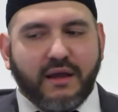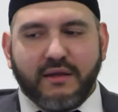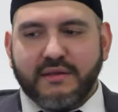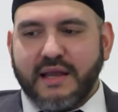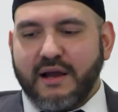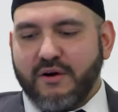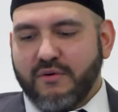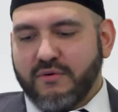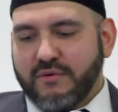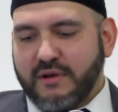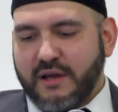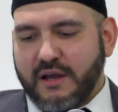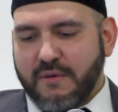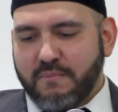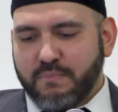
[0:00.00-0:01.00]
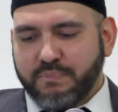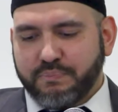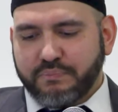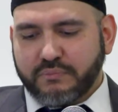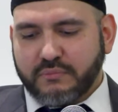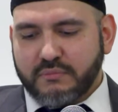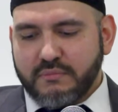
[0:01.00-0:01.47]
Now, um,
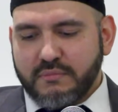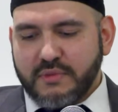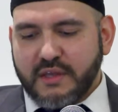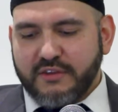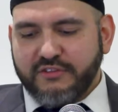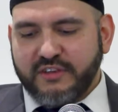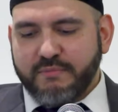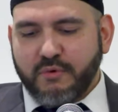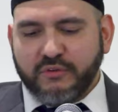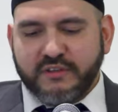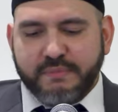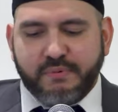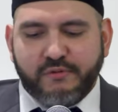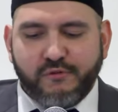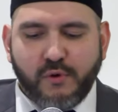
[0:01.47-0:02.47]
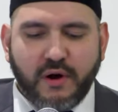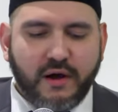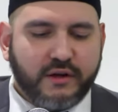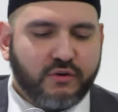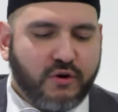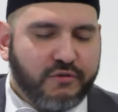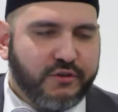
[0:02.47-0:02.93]
Simone de
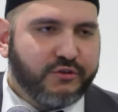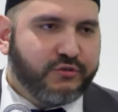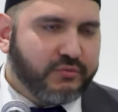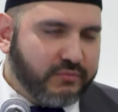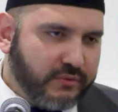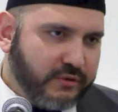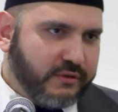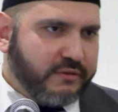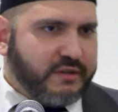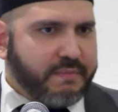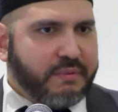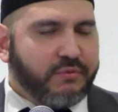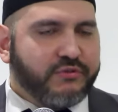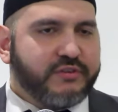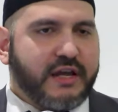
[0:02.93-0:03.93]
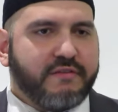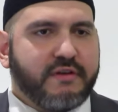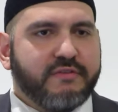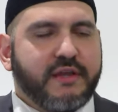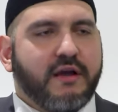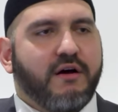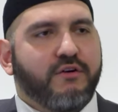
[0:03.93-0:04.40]
Beauvoir and others, some people say
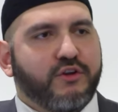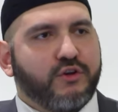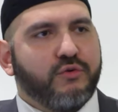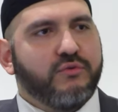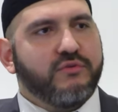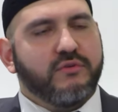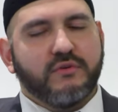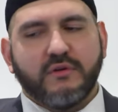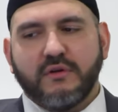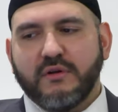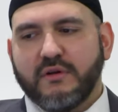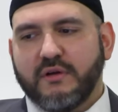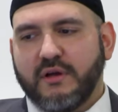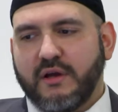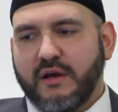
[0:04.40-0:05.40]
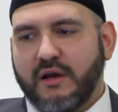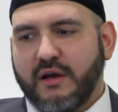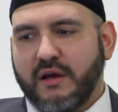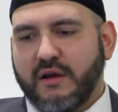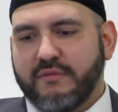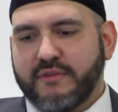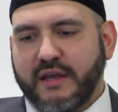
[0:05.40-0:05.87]
that they argued
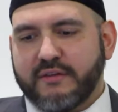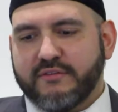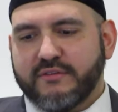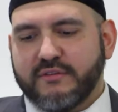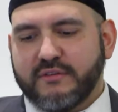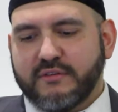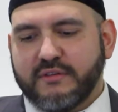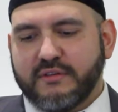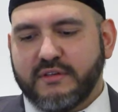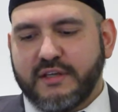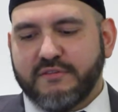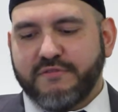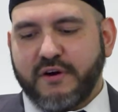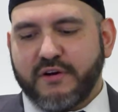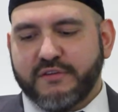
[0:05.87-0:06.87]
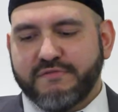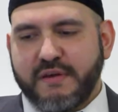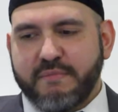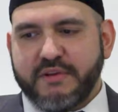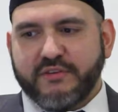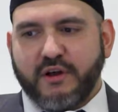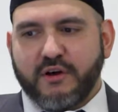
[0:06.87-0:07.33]
uh, that these various
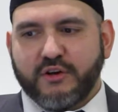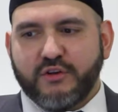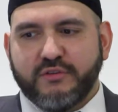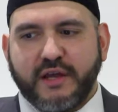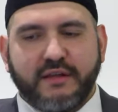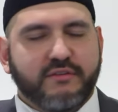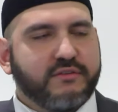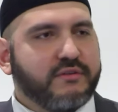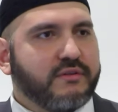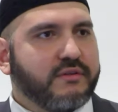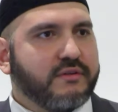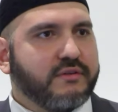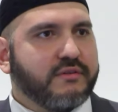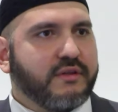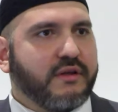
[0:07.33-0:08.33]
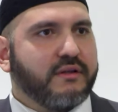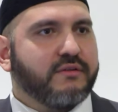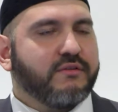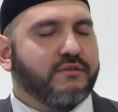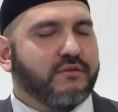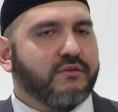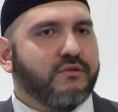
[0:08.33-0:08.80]
feminists argued that
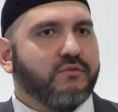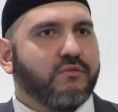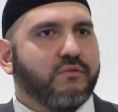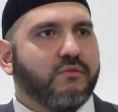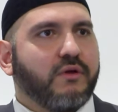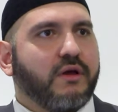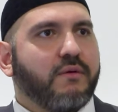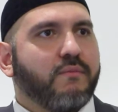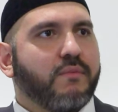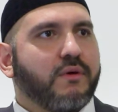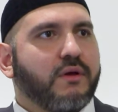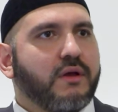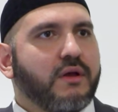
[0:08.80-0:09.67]
that um,